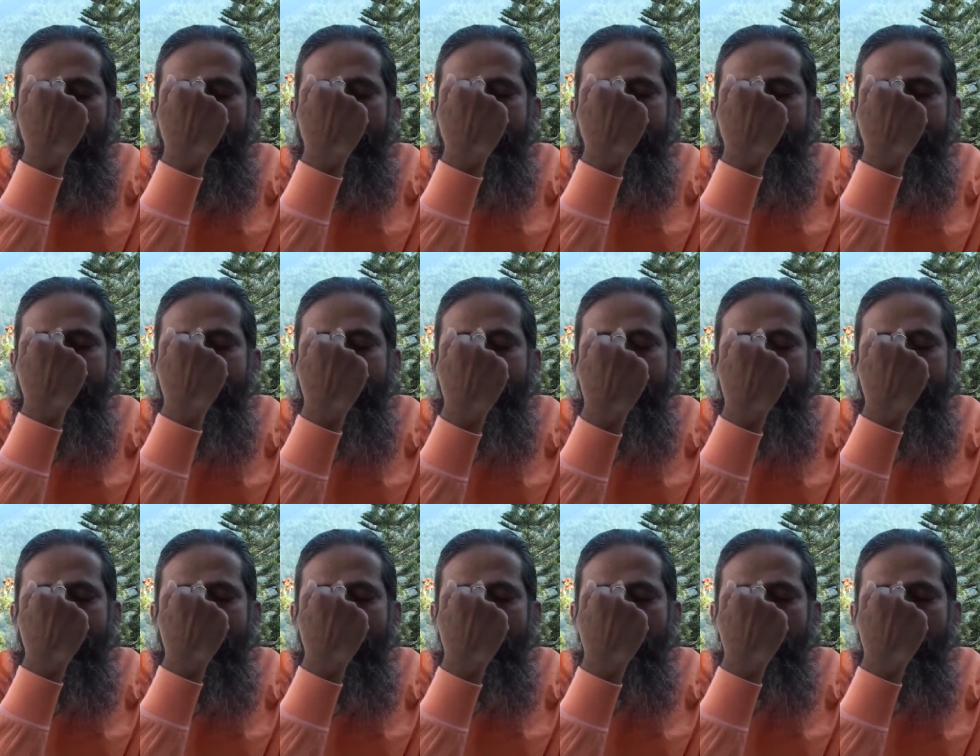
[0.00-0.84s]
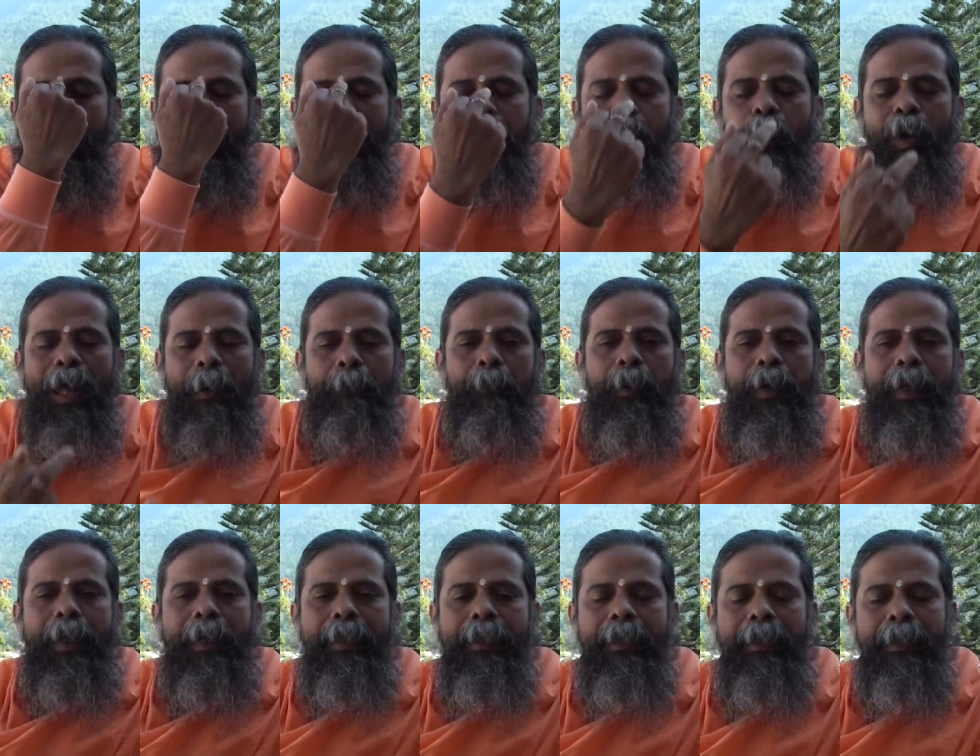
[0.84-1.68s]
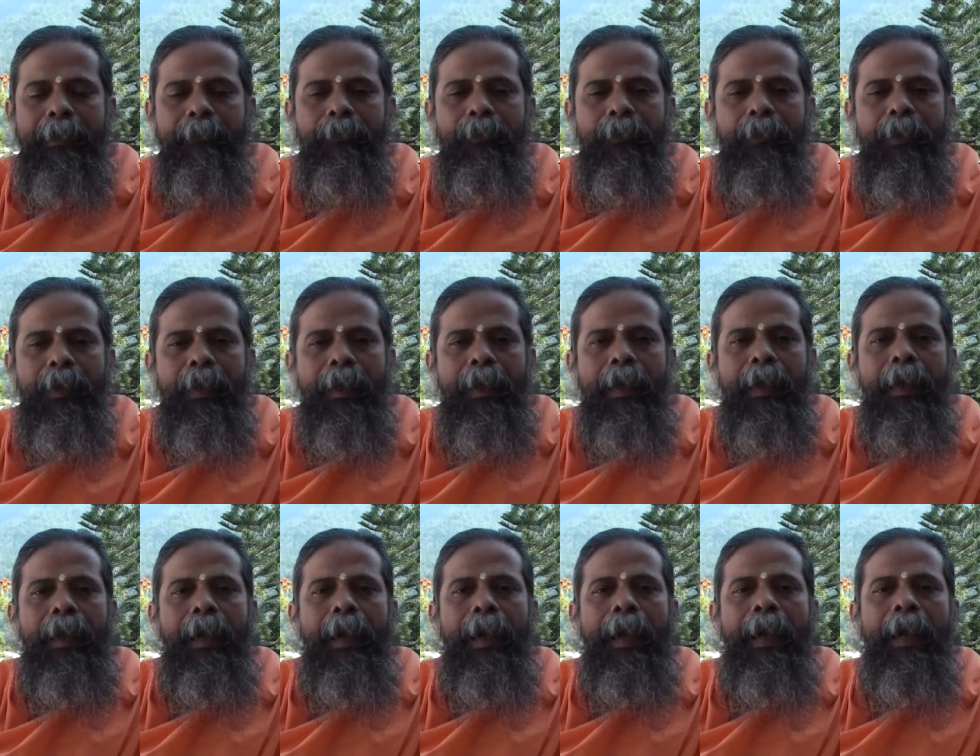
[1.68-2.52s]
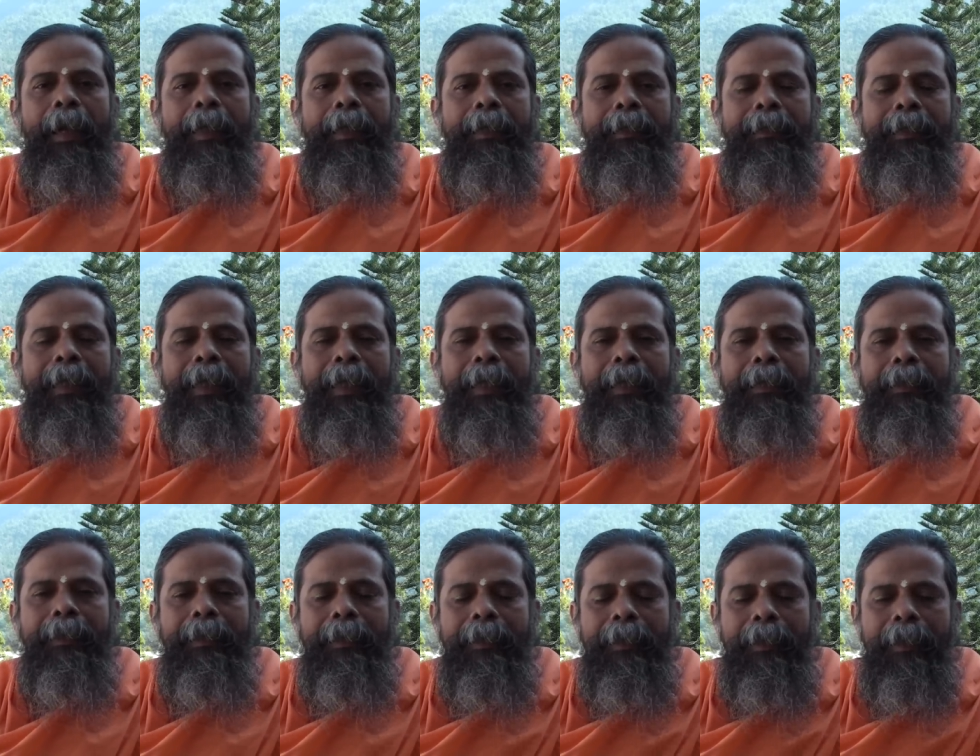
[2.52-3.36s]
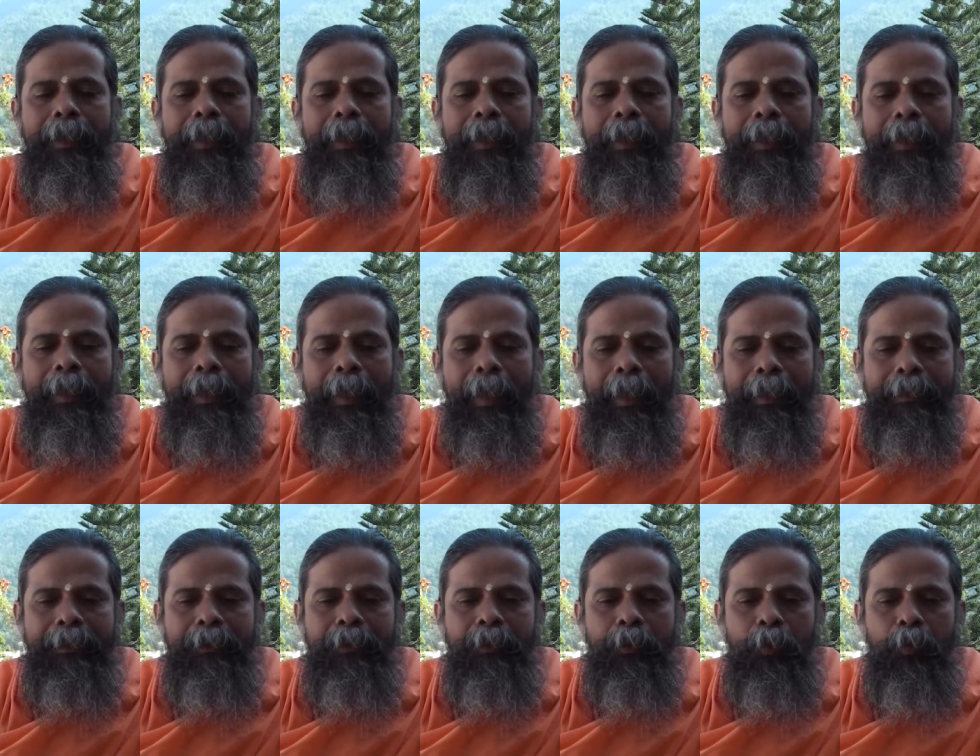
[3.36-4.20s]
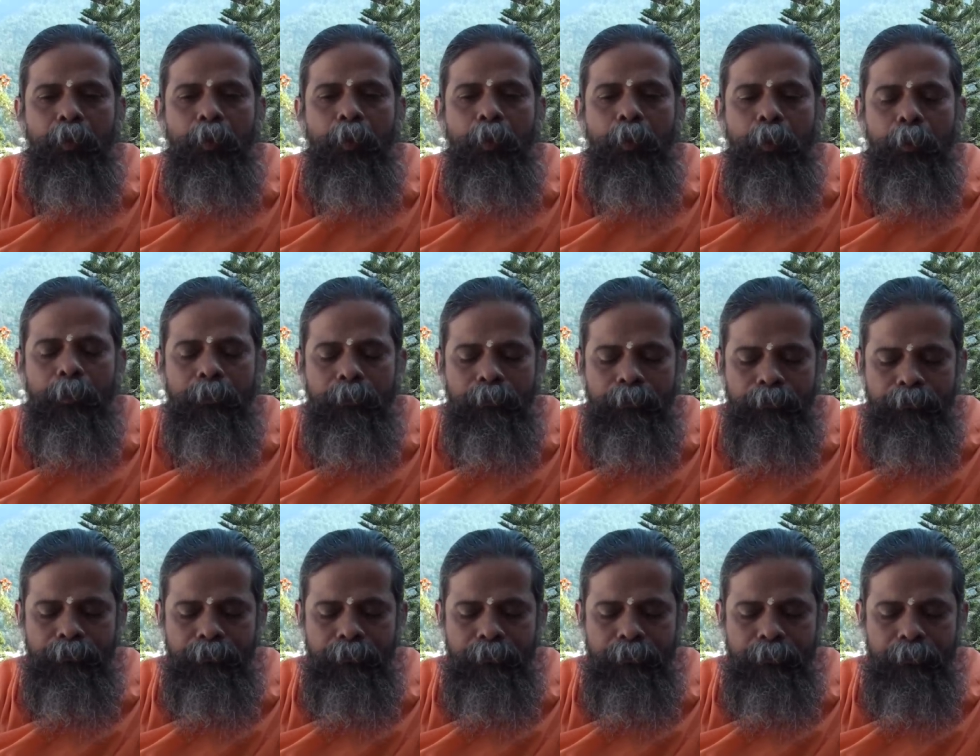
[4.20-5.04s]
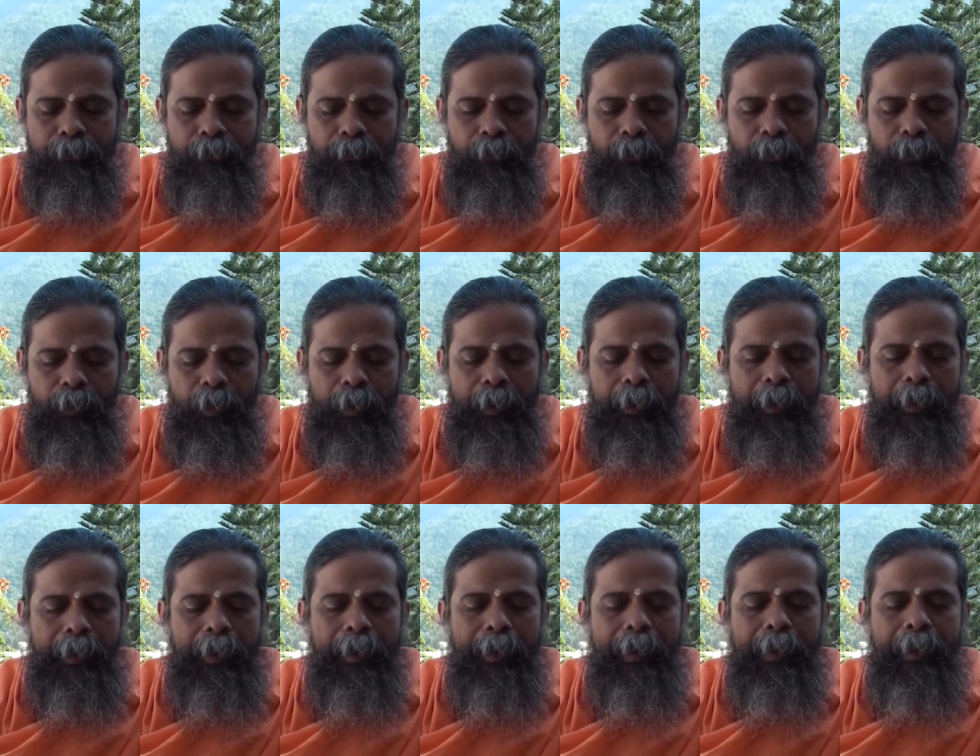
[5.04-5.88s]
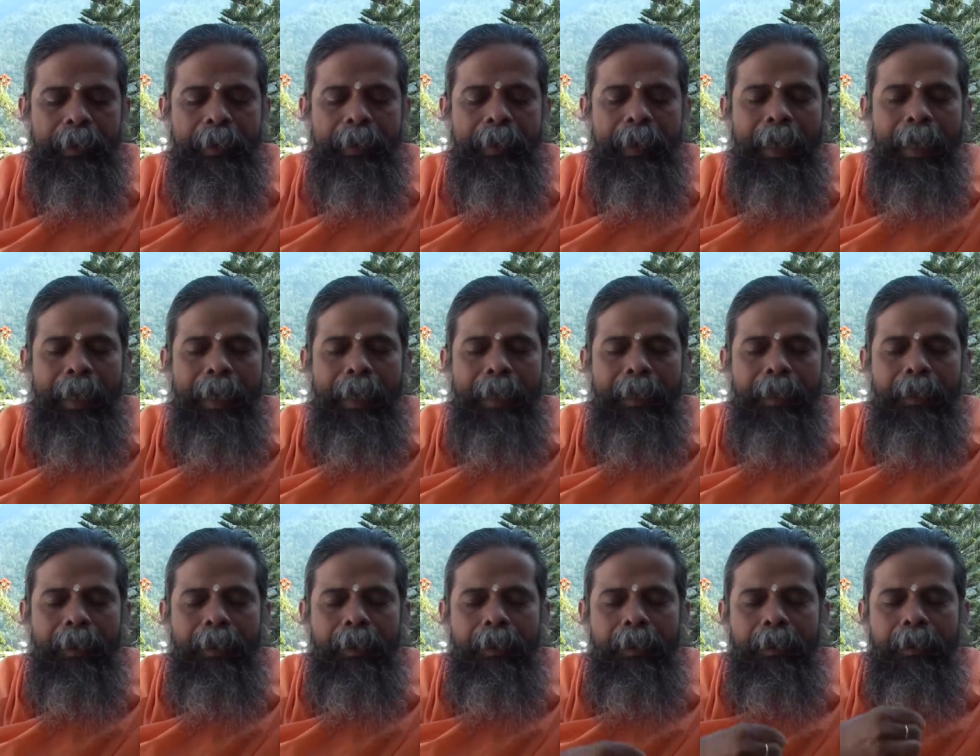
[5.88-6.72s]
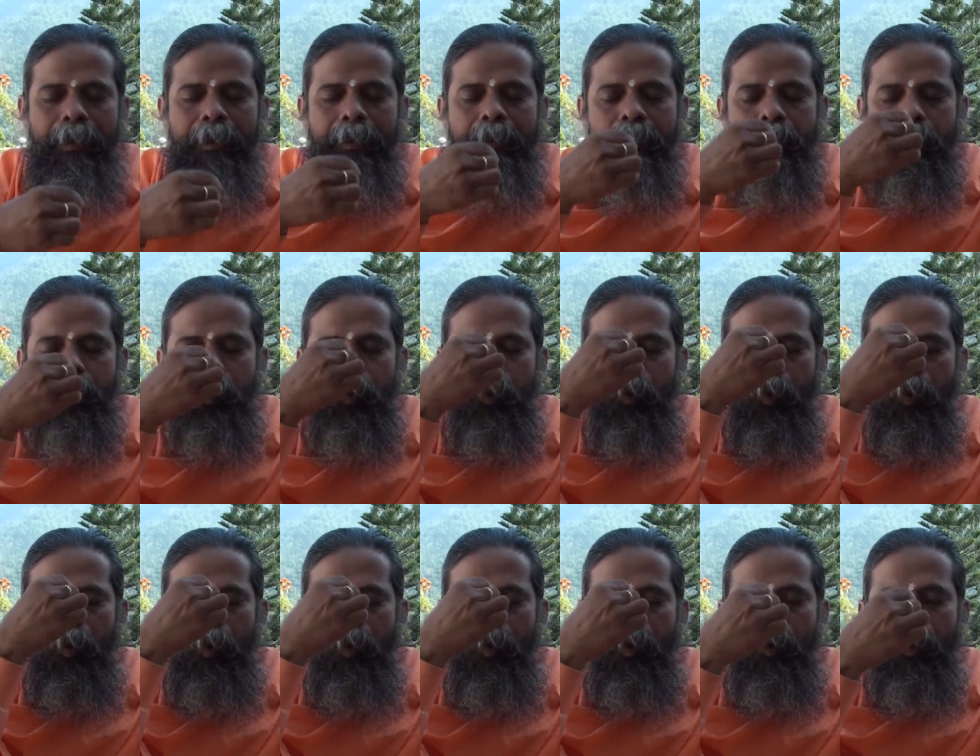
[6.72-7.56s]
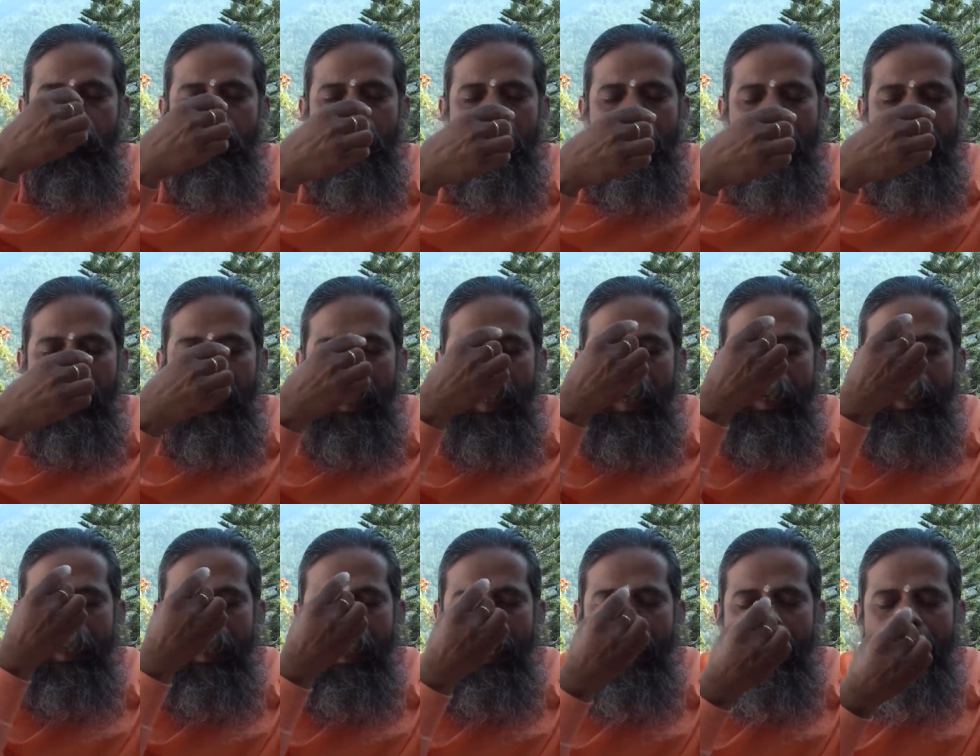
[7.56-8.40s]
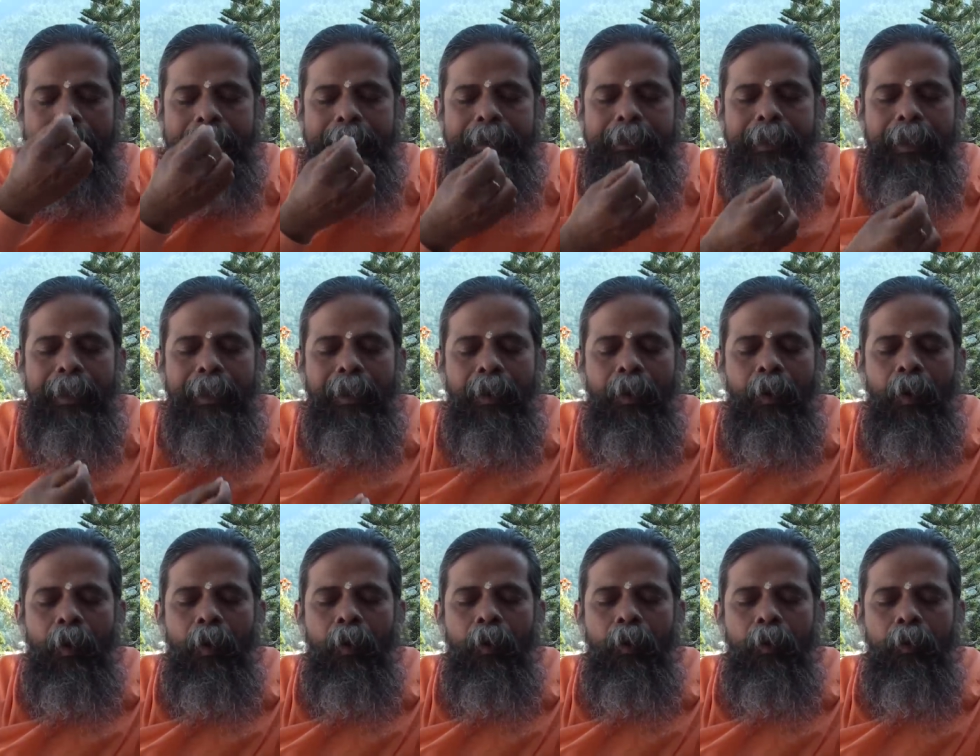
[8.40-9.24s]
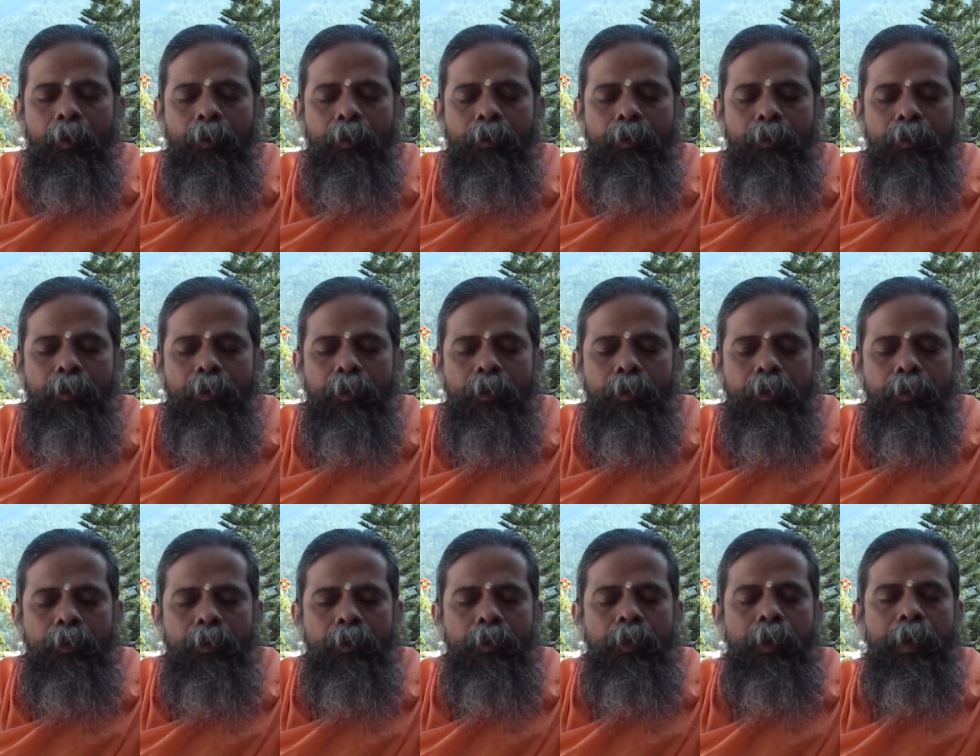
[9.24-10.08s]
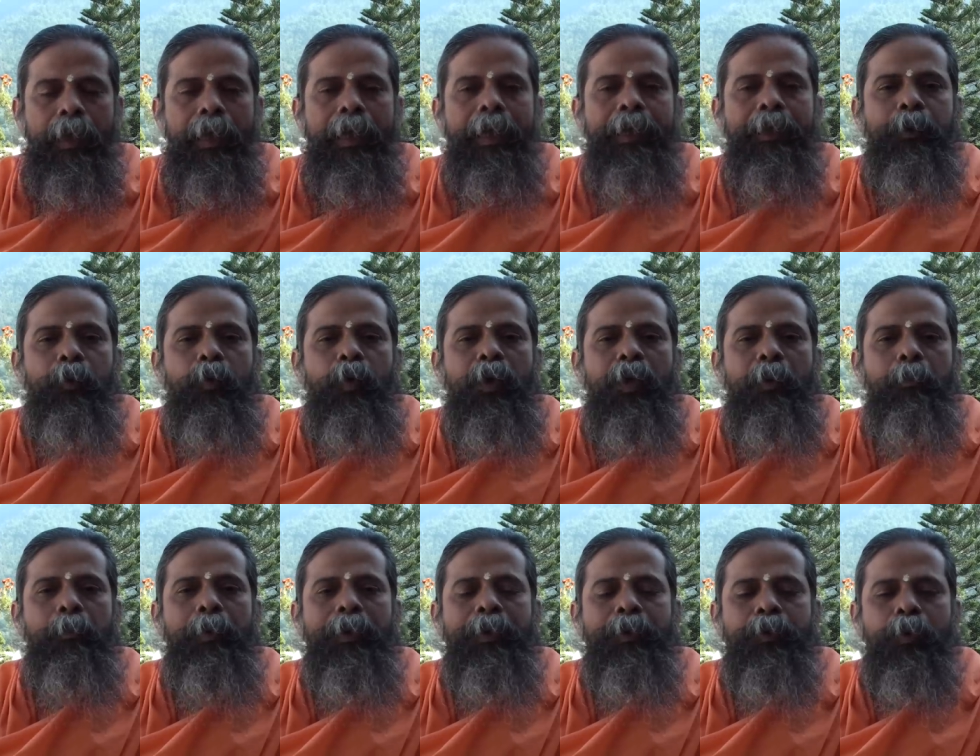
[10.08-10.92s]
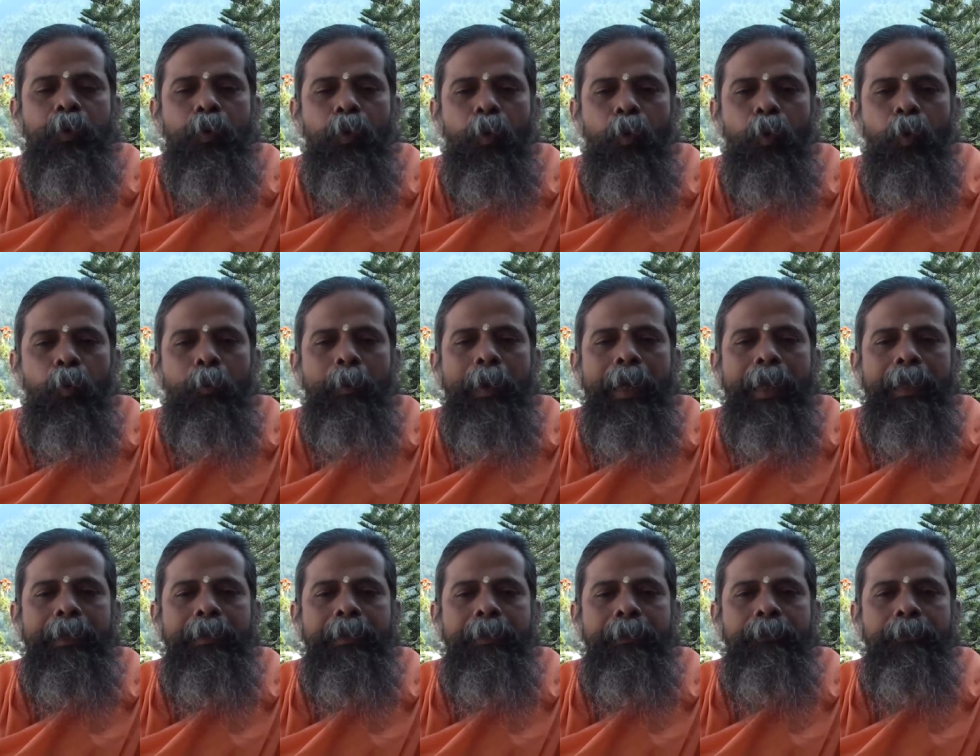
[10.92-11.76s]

at the medulla point, and then he has to inhale so and exhale hum. It will be slow breath,